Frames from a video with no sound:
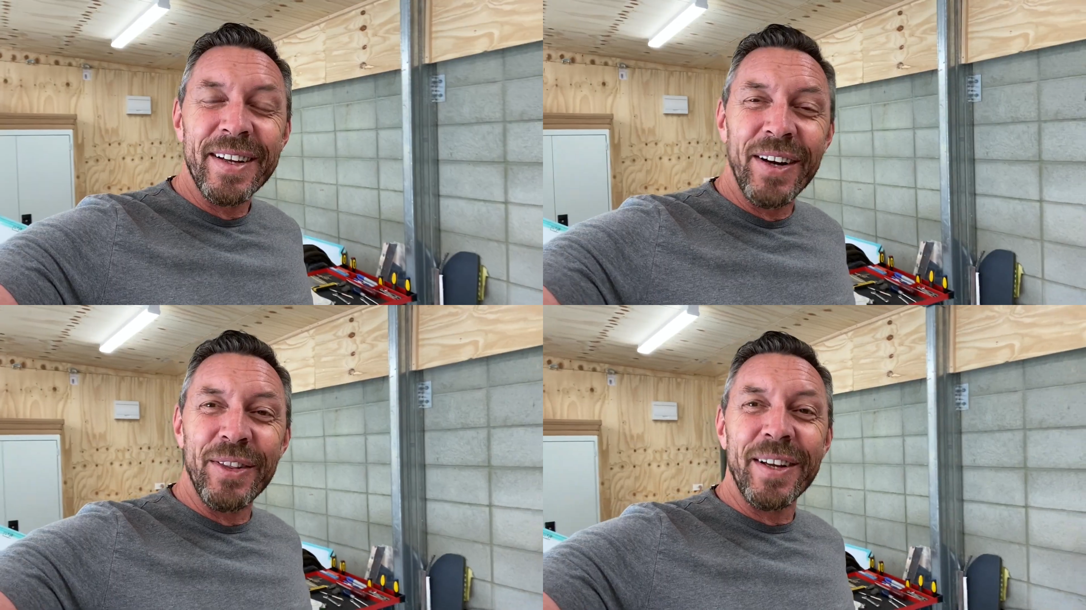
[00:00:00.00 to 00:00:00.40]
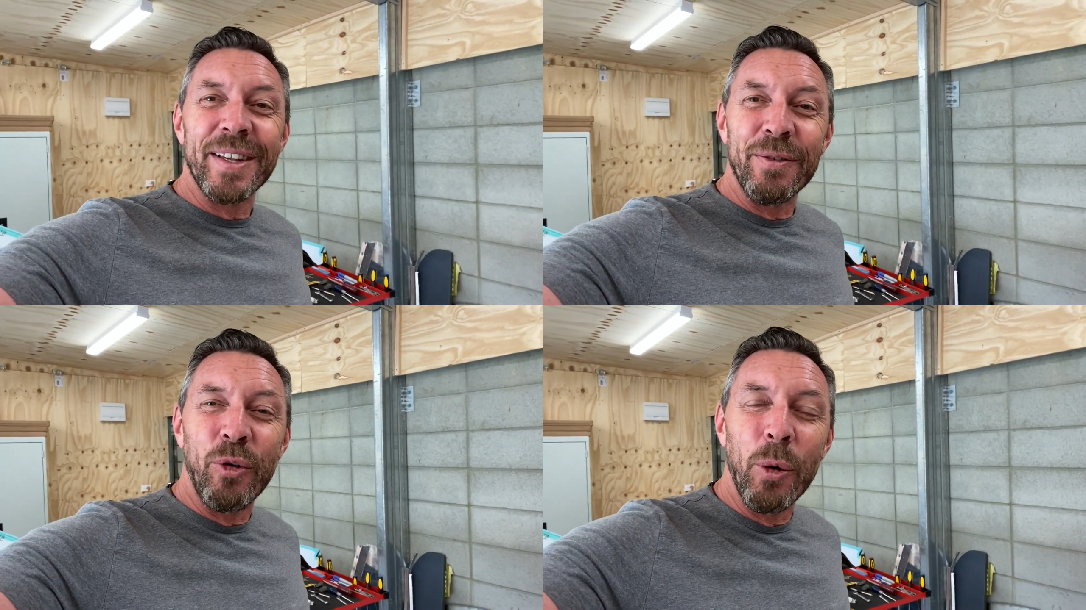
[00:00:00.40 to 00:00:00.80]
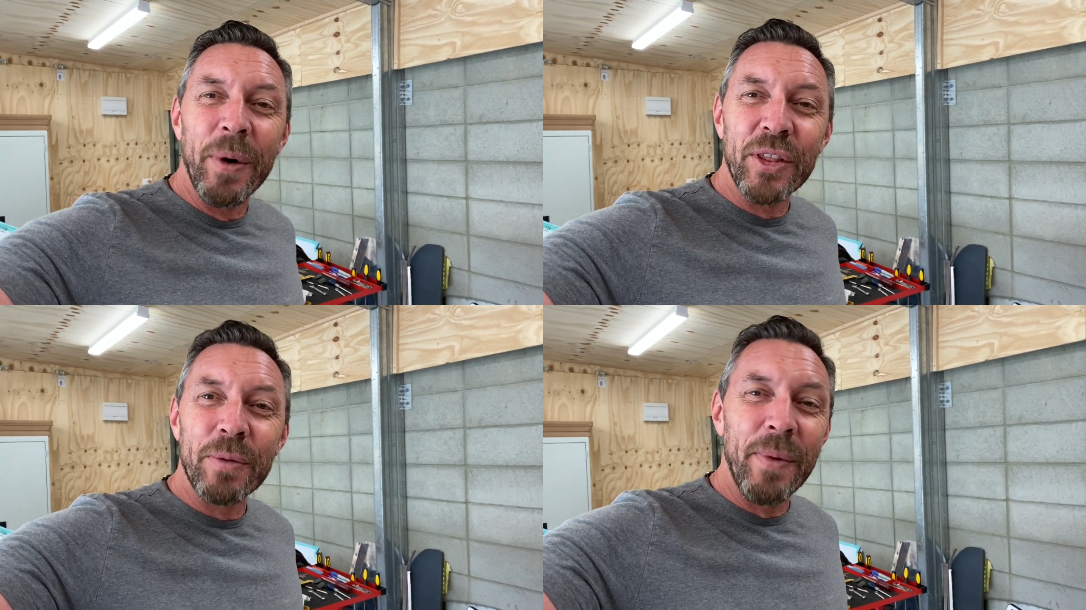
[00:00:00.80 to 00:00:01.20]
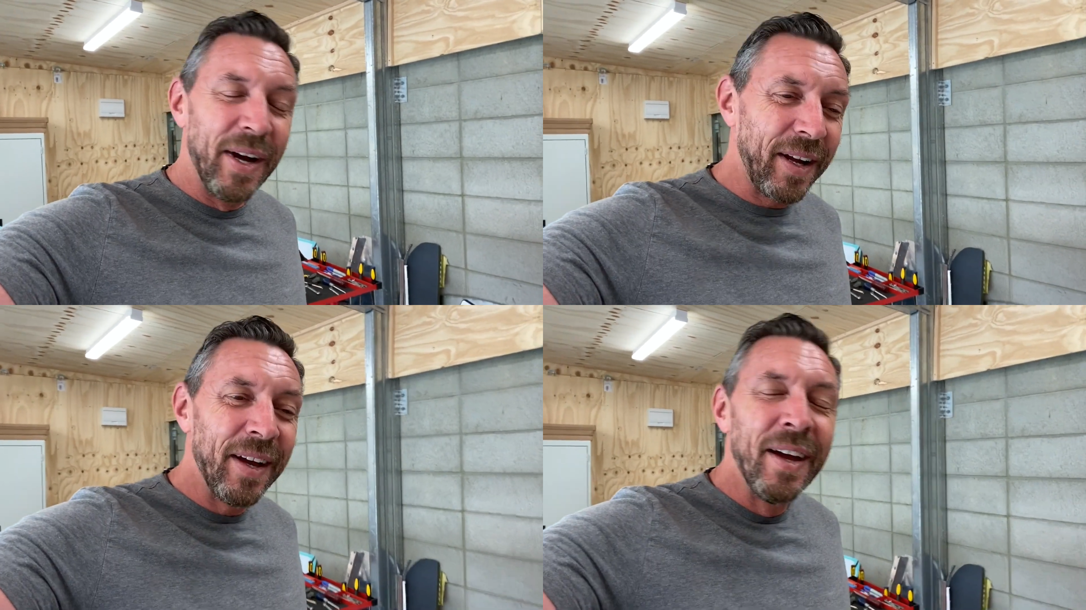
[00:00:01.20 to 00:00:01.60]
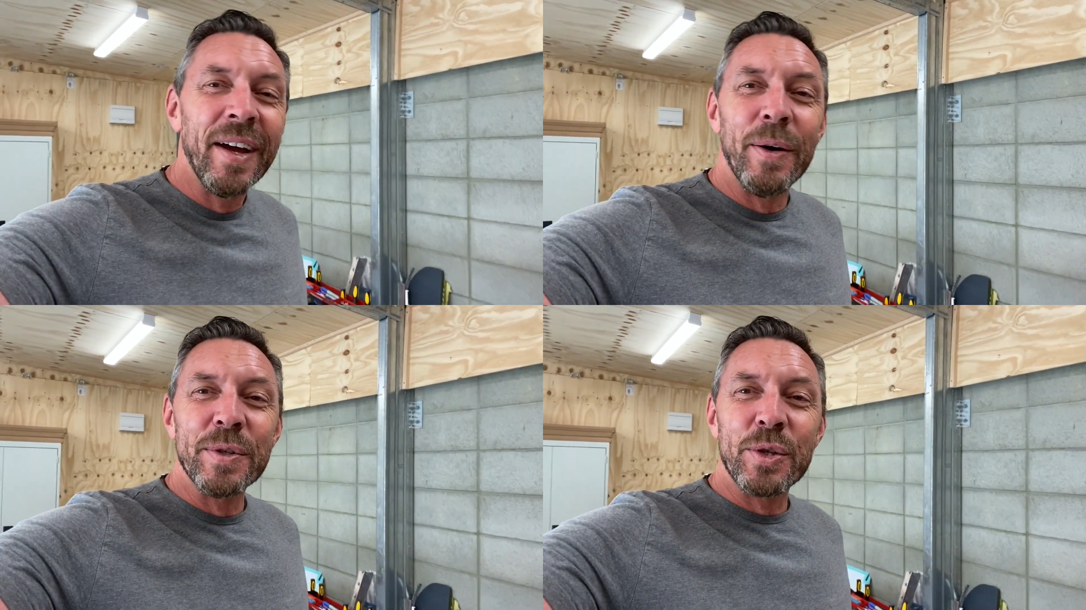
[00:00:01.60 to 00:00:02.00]
I think at the four month mark,
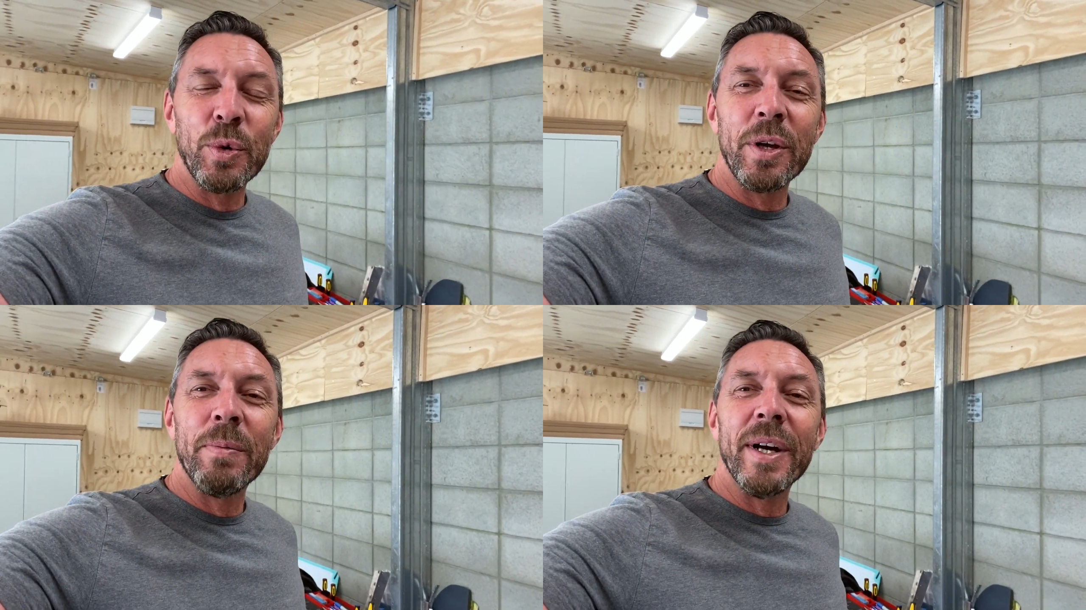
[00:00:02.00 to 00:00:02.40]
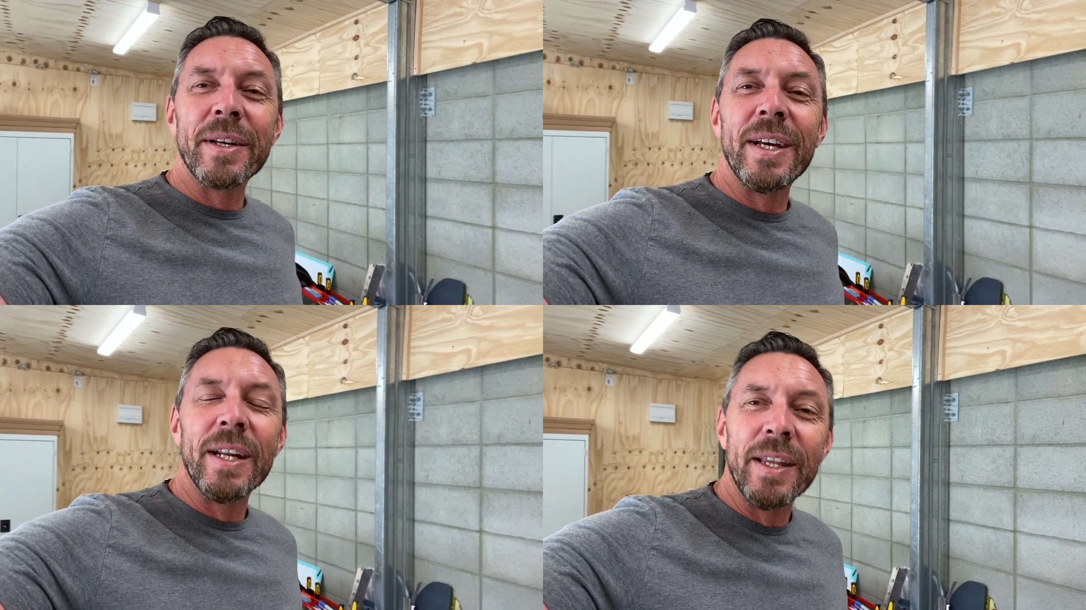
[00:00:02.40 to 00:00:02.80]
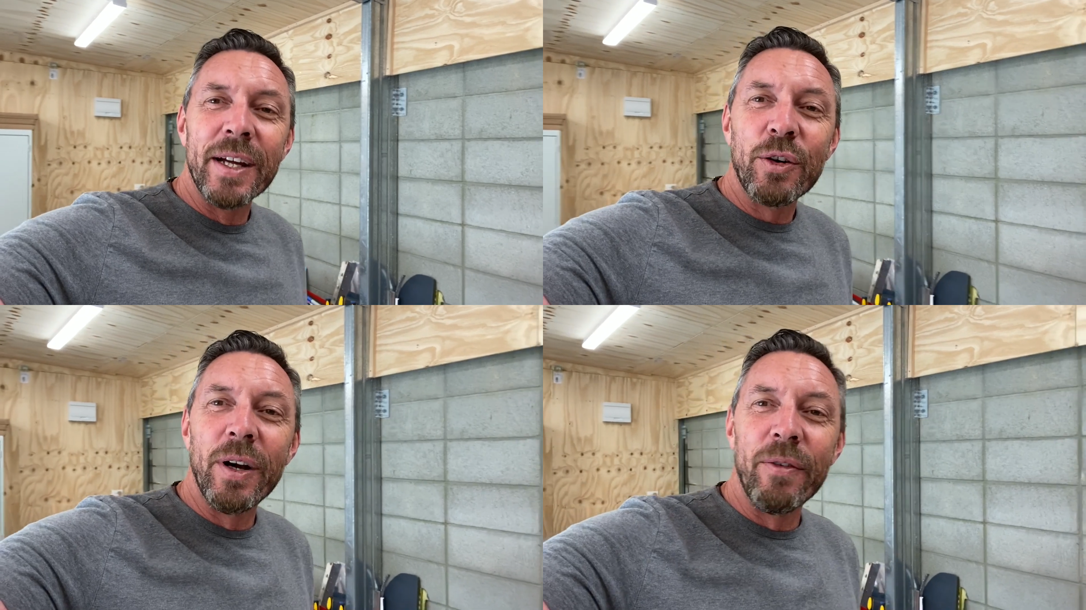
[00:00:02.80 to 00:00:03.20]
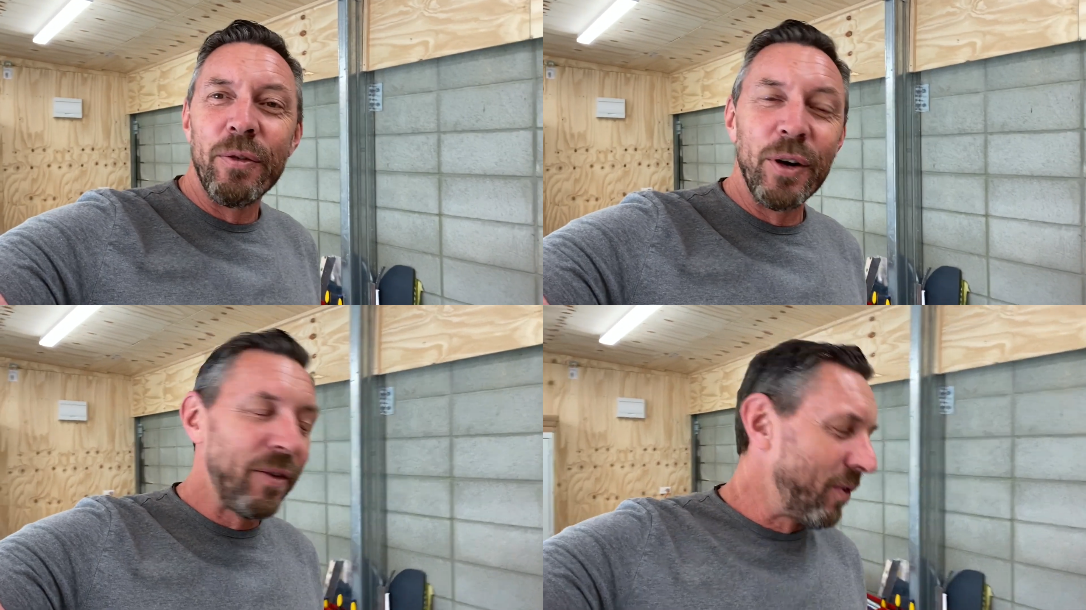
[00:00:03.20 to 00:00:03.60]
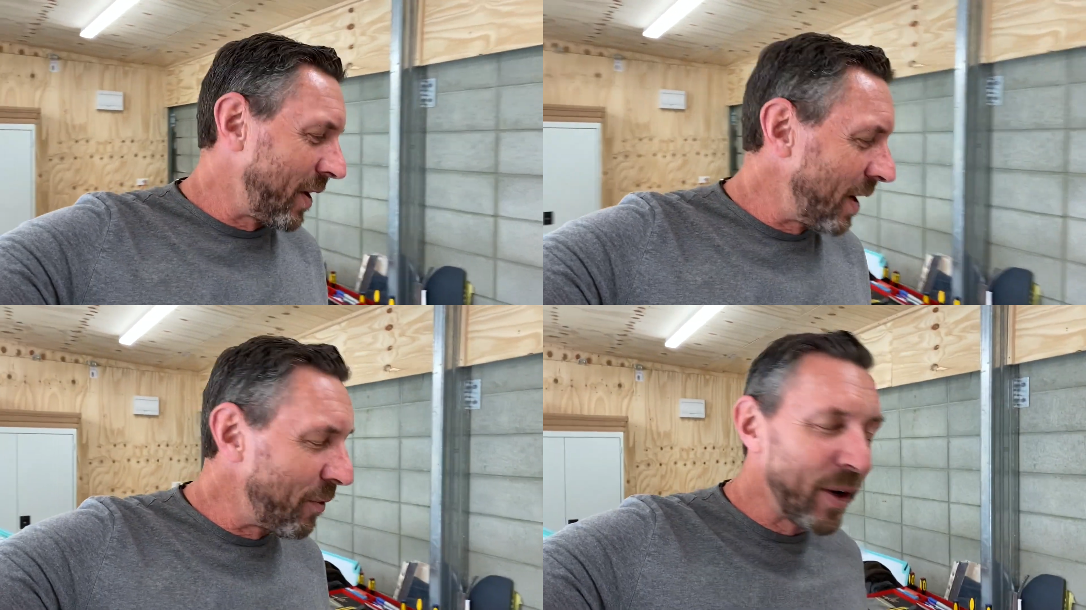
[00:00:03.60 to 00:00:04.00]
I was talking about getting the aircraft ready for
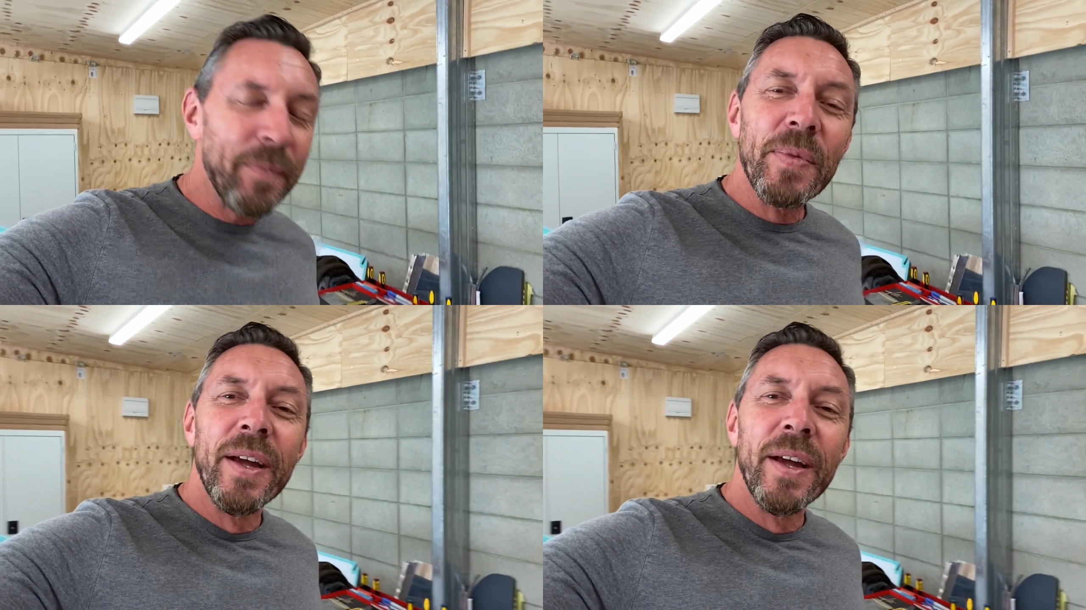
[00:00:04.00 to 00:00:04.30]
covering.